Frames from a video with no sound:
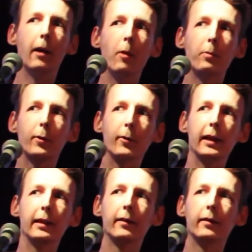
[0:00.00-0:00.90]

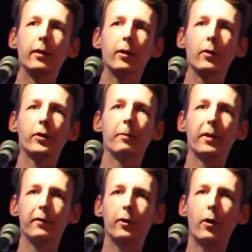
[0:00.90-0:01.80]
upgrade the concept
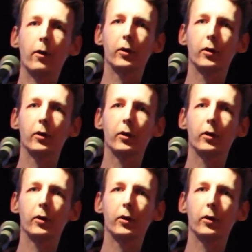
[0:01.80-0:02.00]
of a car